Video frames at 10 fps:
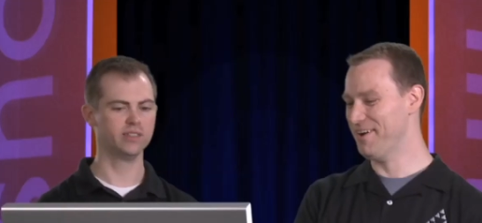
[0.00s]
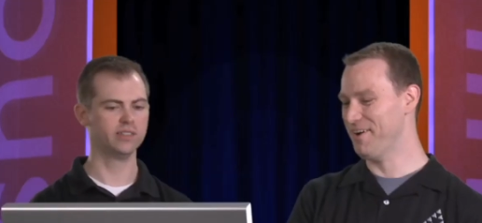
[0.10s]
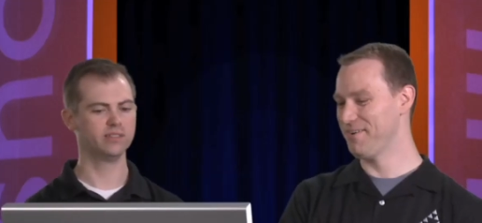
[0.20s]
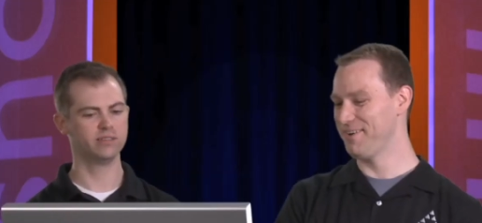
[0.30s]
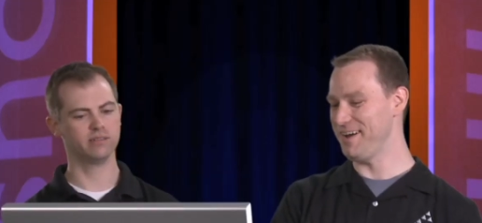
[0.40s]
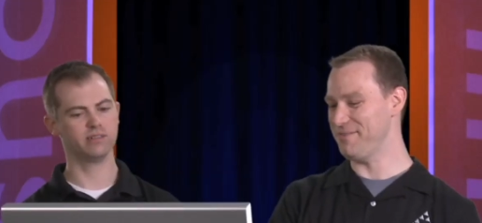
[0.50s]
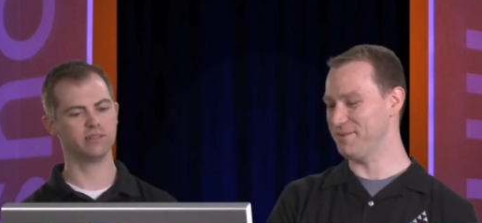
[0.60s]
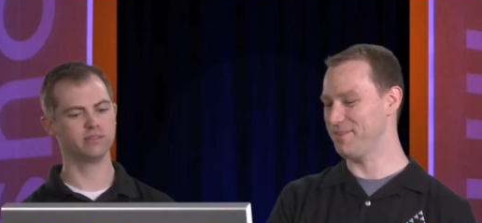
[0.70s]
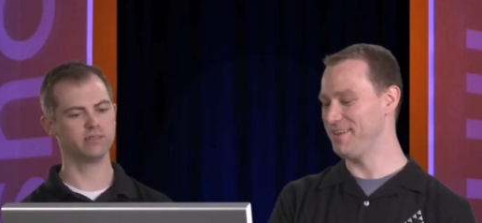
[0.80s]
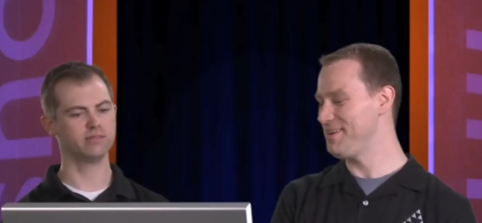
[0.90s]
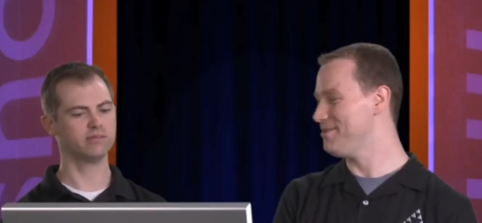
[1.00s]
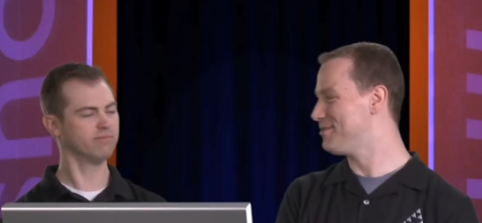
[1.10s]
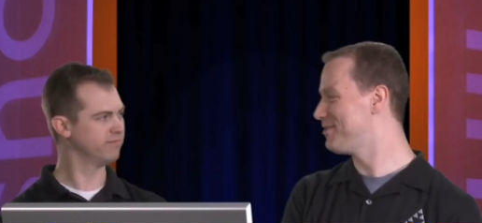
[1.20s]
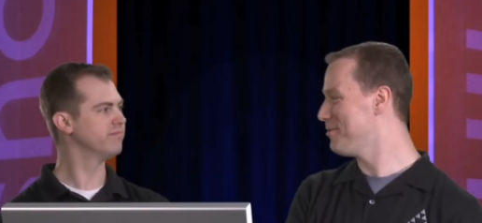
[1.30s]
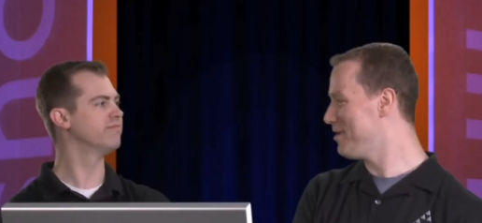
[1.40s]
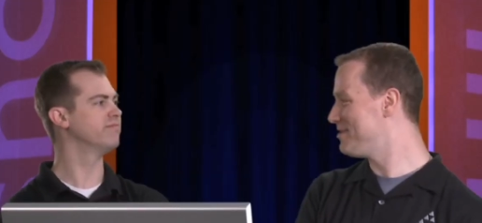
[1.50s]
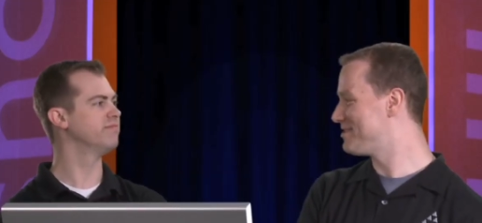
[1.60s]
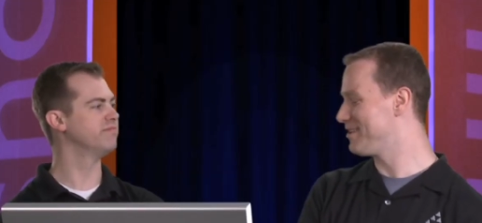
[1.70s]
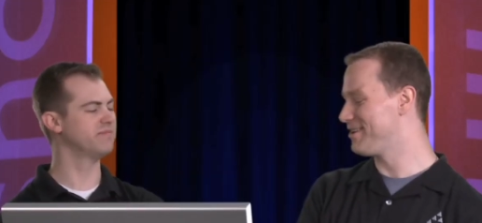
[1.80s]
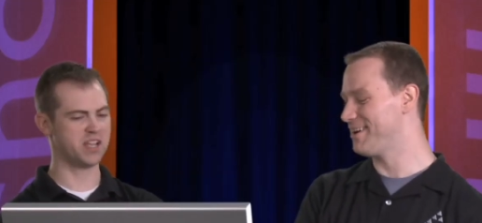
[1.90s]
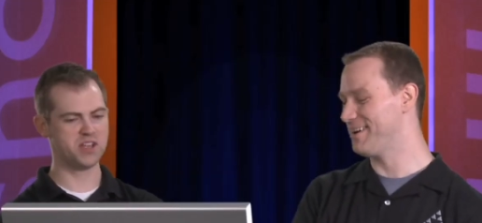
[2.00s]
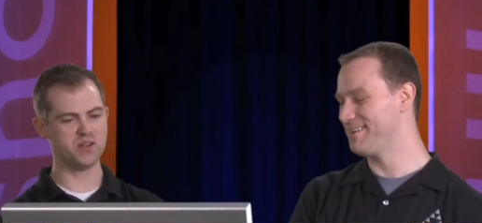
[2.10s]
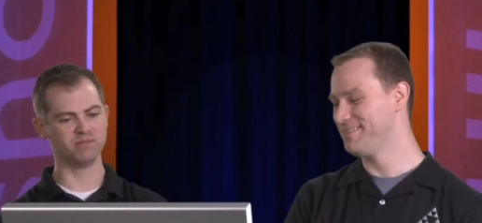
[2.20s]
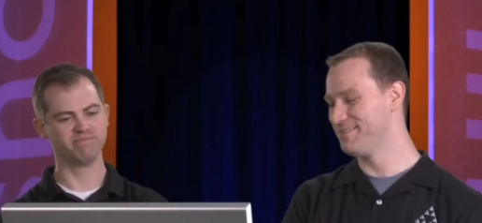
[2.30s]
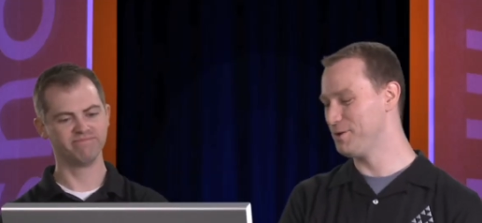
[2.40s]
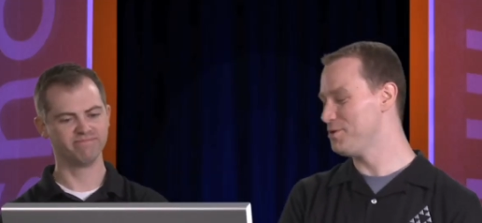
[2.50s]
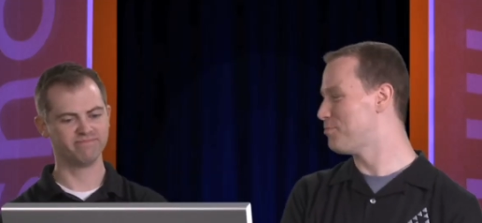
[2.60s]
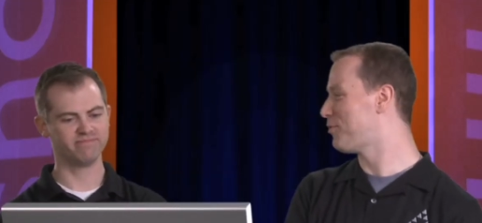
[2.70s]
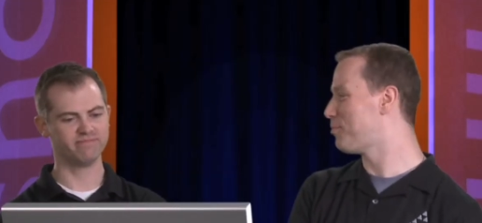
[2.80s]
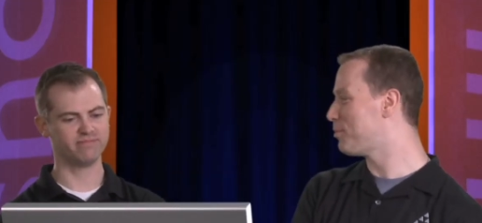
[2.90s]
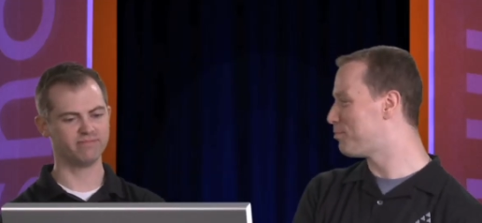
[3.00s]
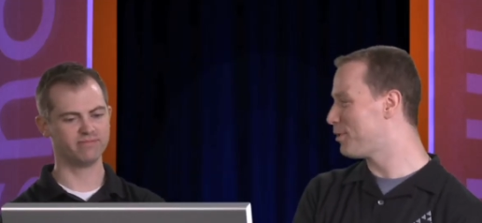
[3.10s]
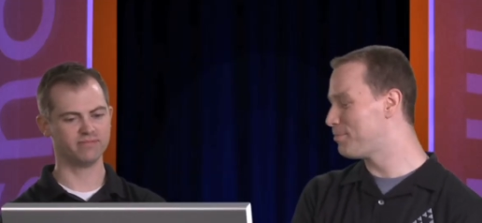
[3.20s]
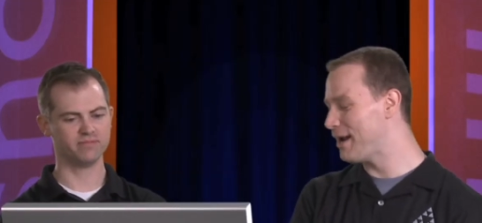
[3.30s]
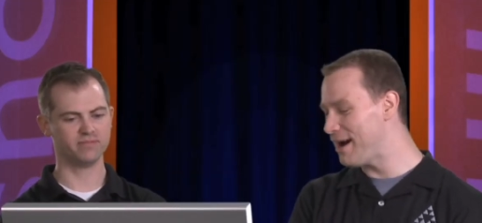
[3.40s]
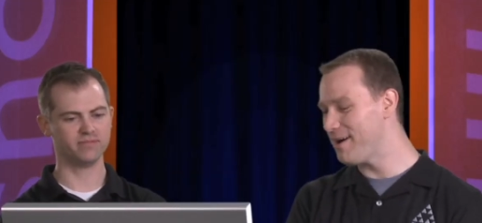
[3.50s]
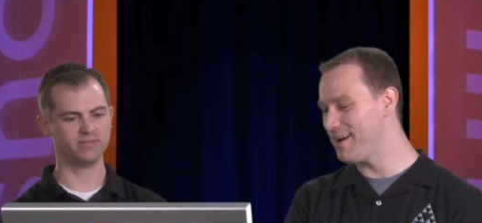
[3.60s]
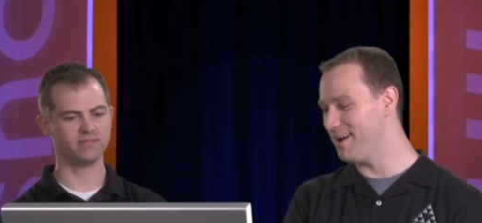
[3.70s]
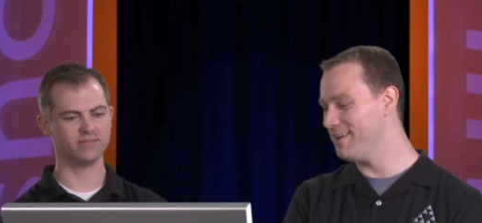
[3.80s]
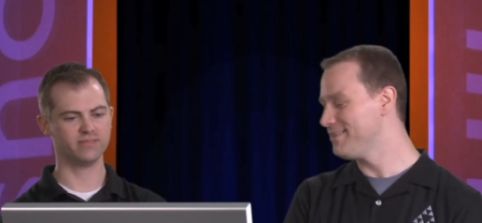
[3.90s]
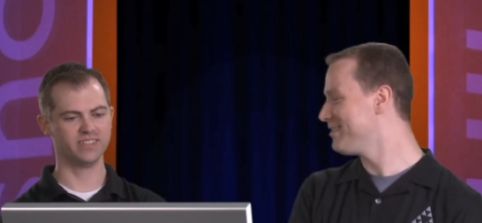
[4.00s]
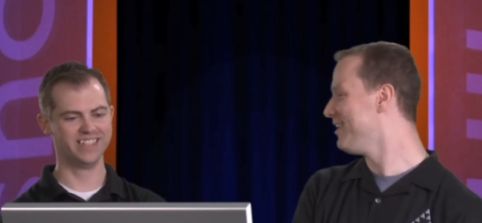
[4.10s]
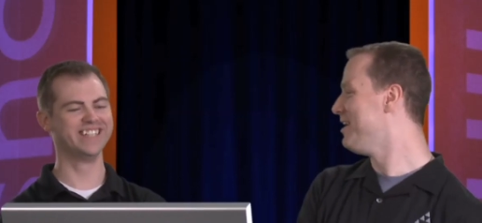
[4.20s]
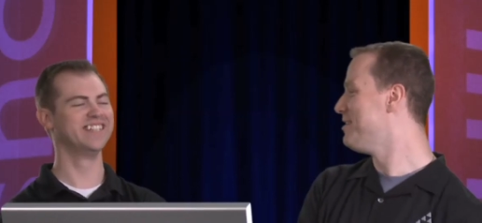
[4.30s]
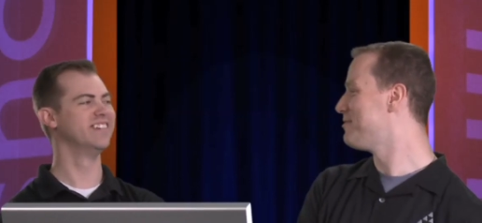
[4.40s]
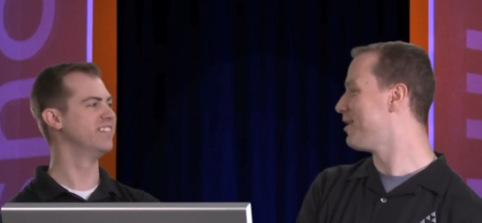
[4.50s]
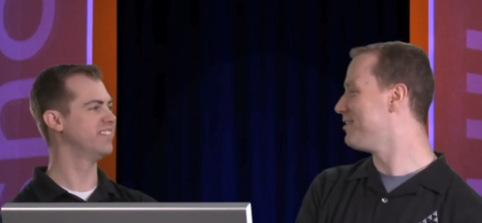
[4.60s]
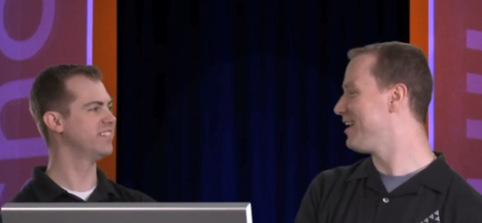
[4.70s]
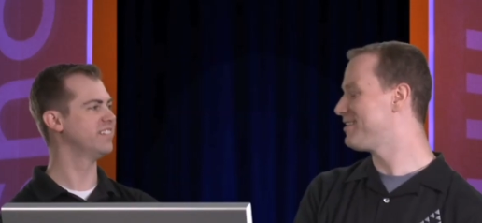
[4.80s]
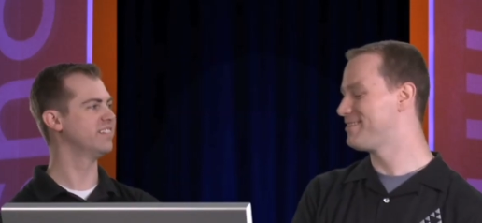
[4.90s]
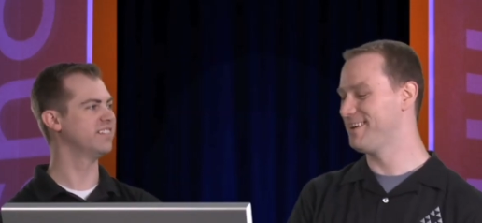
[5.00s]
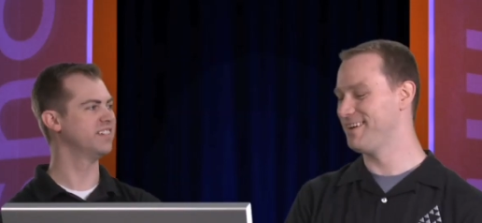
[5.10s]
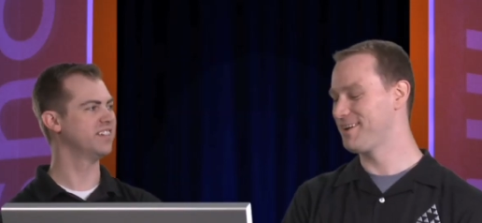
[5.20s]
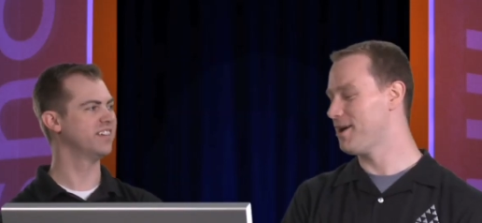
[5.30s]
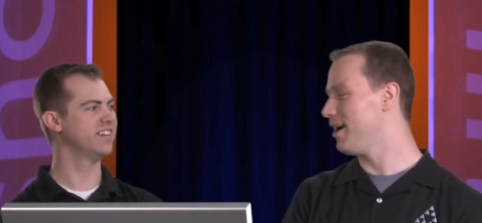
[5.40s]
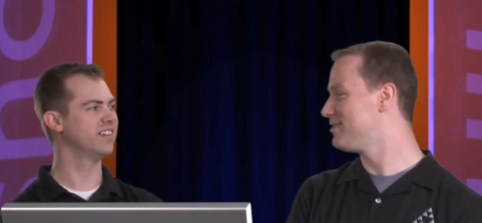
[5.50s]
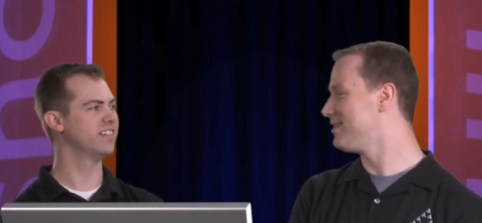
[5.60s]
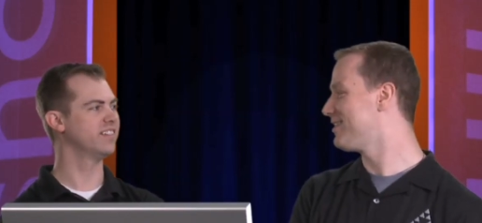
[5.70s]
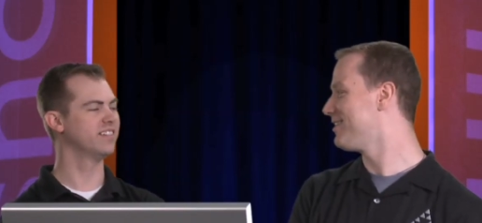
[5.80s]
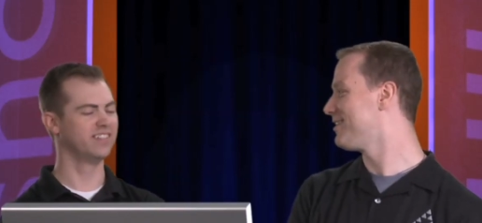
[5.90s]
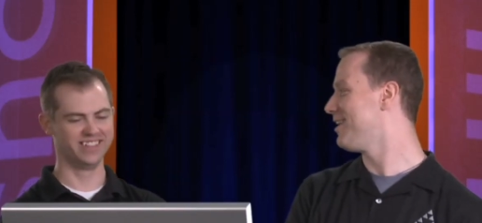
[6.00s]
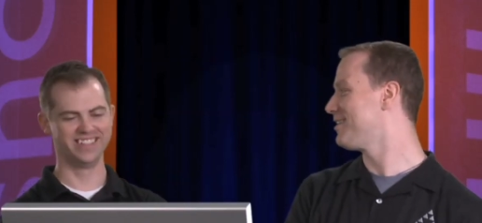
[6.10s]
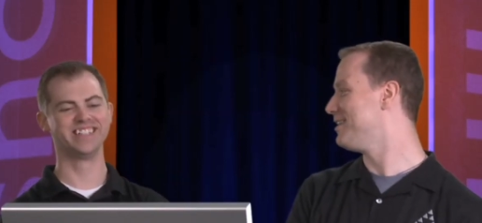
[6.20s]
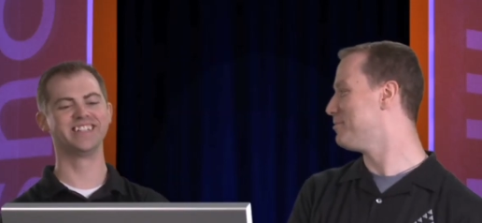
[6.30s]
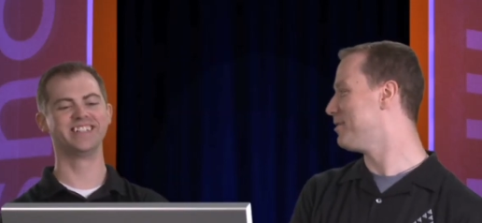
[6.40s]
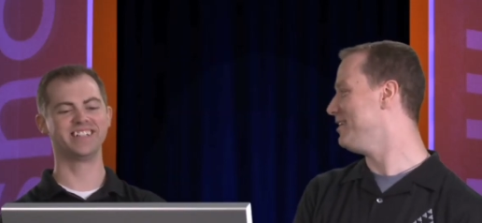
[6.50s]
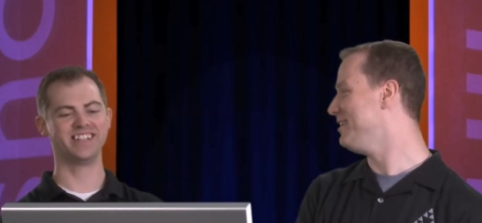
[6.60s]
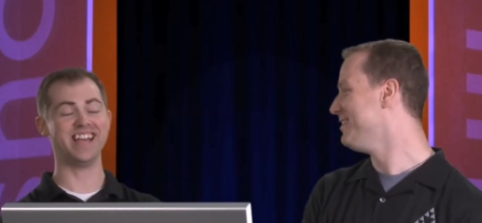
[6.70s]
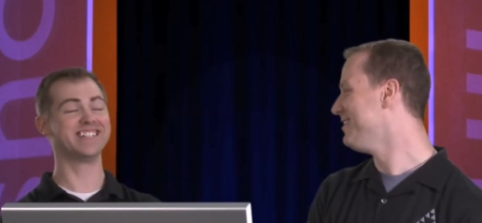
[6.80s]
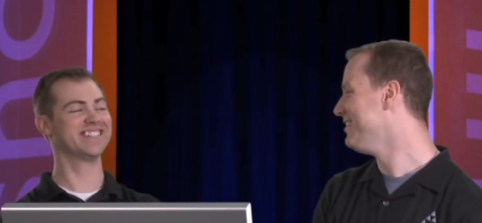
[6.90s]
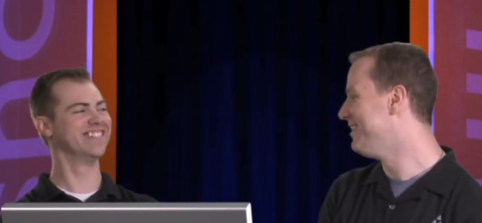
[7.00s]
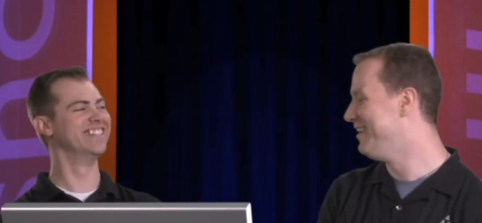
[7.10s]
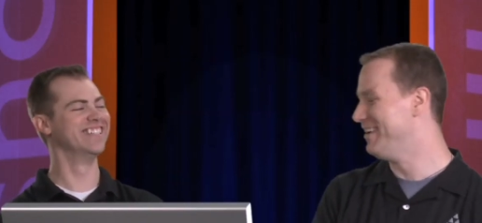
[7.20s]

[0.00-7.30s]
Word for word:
Speaker 1: All right. Well, thank you so much, Ellery Connell. You. You're, preparing us for our next uh, caustic cocktail party. Yes.